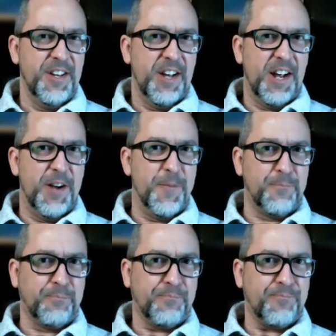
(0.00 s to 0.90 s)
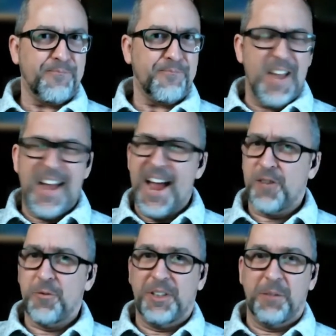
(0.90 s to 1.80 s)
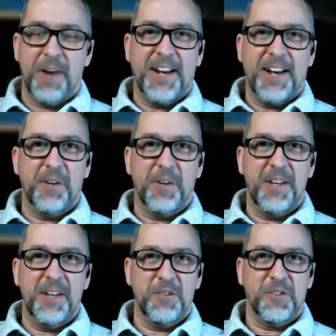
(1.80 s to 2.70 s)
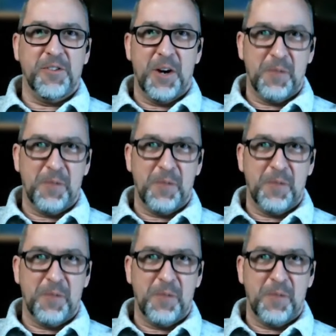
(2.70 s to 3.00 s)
I actually read it when he was